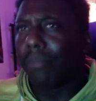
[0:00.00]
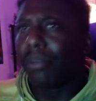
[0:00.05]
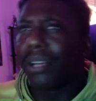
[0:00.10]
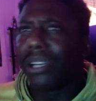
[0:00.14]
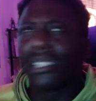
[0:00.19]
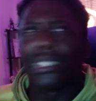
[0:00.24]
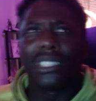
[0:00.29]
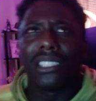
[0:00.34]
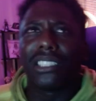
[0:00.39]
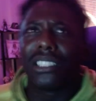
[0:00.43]
But
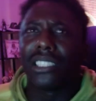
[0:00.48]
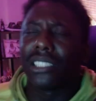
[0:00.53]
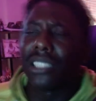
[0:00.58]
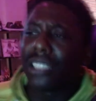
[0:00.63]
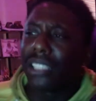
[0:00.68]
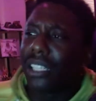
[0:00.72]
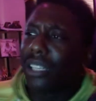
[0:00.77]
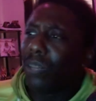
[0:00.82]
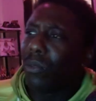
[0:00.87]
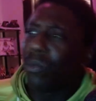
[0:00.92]
is it just a
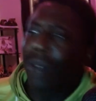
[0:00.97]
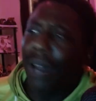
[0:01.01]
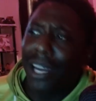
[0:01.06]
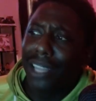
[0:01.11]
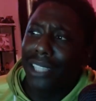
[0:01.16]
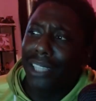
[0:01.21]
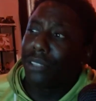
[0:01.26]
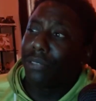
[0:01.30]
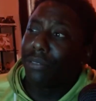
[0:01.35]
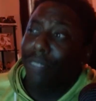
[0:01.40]
good
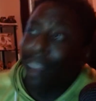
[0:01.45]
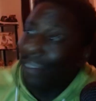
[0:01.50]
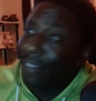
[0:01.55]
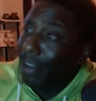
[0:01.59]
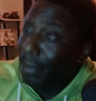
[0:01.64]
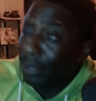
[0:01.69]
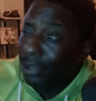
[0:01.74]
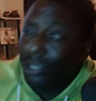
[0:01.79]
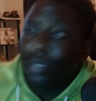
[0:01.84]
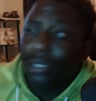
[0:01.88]
watch? 5
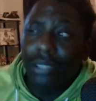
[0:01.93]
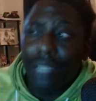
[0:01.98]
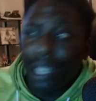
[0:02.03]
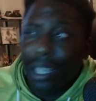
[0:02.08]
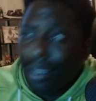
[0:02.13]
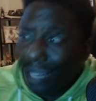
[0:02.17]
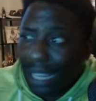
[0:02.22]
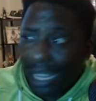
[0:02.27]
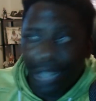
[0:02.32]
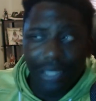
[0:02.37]
episodes?
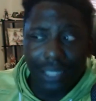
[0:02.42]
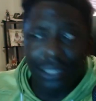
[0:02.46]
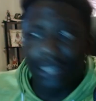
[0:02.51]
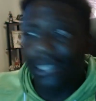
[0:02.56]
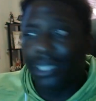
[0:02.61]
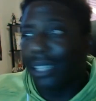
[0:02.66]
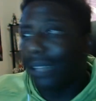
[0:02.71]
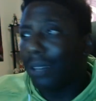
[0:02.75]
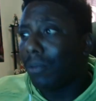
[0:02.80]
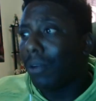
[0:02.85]
Hell yeah, this is a
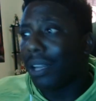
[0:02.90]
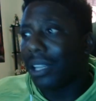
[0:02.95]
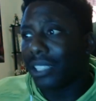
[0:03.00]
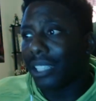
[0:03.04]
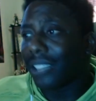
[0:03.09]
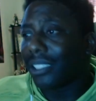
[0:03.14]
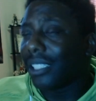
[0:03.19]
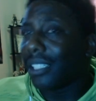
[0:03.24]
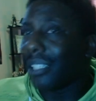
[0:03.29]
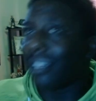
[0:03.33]
good watch. I
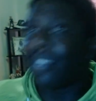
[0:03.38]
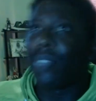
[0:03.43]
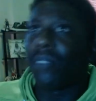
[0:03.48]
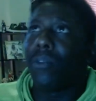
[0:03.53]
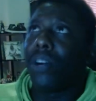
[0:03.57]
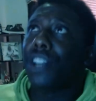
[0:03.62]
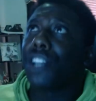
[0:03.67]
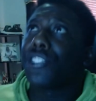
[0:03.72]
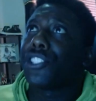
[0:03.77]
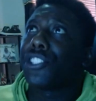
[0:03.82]
sat down and
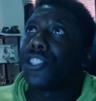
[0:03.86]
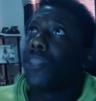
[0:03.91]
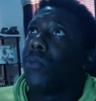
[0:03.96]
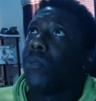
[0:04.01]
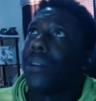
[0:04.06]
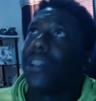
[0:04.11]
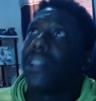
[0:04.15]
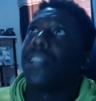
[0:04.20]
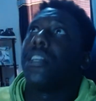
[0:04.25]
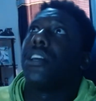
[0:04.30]
watched it in
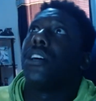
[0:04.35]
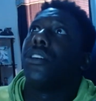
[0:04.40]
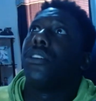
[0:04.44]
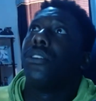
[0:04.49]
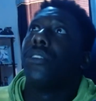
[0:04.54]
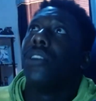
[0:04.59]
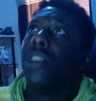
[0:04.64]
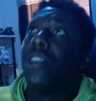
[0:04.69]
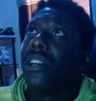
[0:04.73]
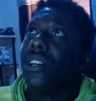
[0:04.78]
one
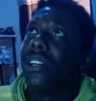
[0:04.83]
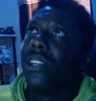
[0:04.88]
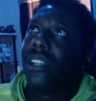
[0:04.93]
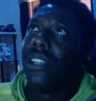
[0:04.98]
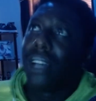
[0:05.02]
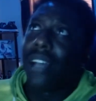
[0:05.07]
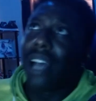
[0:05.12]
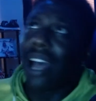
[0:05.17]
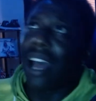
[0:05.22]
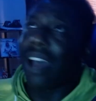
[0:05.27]
go.
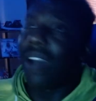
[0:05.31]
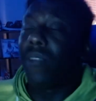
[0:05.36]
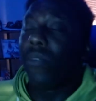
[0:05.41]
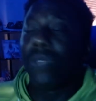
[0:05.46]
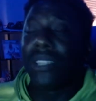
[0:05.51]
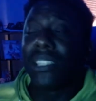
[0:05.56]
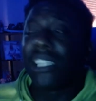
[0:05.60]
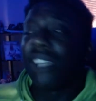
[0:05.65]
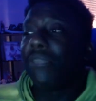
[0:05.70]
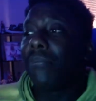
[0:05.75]
It
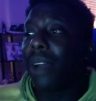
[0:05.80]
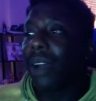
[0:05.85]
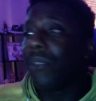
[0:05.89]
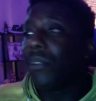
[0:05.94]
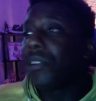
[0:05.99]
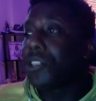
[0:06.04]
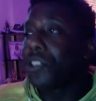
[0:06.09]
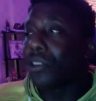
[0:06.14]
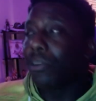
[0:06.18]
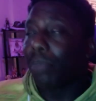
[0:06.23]
wasn't even my
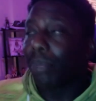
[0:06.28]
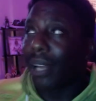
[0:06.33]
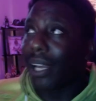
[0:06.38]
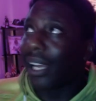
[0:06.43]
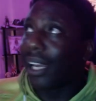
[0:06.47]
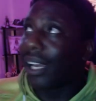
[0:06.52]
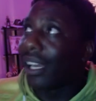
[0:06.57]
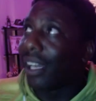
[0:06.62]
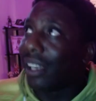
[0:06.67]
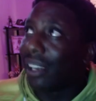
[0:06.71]
original
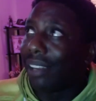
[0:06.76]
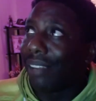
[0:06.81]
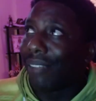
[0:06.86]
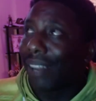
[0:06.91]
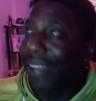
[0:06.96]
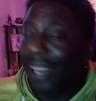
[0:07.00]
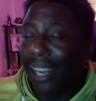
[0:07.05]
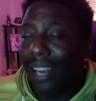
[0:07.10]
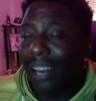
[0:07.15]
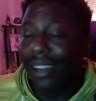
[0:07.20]
plan. If I
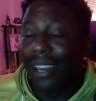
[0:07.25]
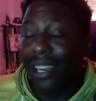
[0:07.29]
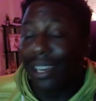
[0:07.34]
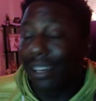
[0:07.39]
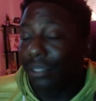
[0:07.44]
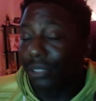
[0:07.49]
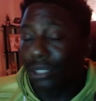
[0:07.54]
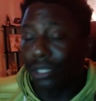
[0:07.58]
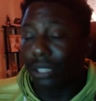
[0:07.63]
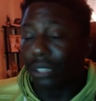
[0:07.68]
didn't like it, I
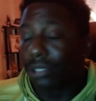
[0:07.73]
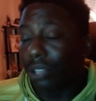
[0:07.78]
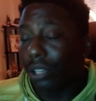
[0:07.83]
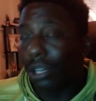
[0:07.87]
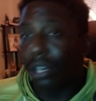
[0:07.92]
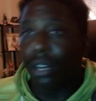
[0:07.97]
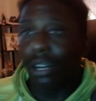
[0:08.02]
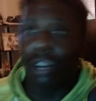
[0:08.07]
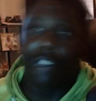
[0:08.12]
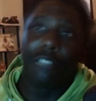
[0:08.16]
was just gonna turn
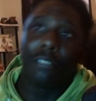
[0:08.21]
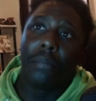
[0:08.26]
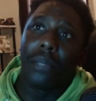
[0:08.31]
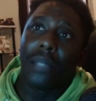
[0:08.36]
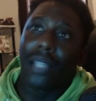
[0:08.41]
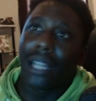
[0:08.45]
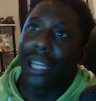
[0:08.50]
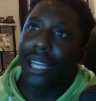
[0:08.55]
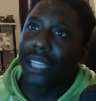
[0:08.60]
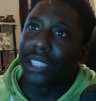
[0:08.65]
it off. But
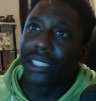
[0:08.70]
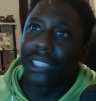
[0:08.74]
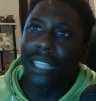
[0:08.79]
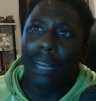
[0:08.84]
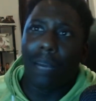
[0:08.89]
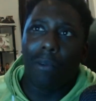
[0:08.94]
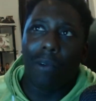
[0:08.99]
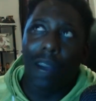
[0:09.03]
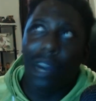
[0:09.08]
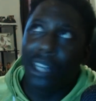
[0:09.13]
like, I just
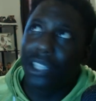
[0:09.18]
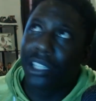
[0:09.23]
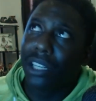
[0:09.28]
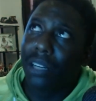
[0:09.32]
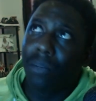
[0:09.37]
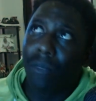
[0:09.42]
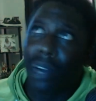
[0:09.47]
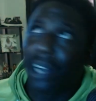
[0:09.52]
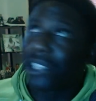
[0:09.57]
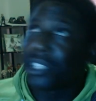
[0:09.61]
kept watching and
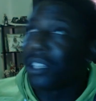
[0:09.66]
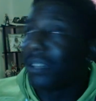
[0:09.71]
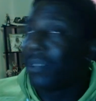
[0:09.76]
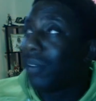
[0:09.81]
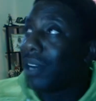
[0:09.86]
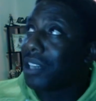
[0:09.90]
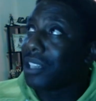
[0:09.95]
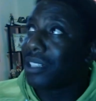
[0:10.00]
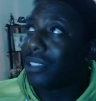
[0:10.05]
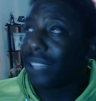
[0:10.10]
watching and
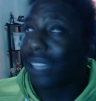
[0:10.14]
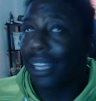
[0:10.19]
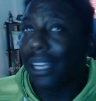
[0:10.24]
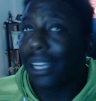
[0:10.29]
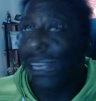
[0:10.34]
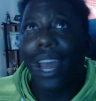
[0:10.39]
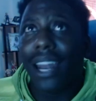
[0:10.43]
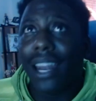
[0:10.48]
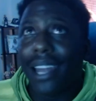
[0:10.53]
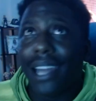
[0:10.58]
watching. I was like,
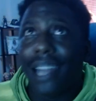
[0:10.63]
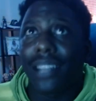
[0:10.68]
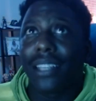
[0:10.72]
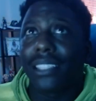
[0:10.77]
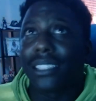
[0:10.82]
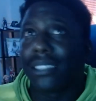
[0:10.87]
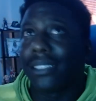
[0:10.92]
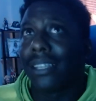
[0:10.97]
I like this.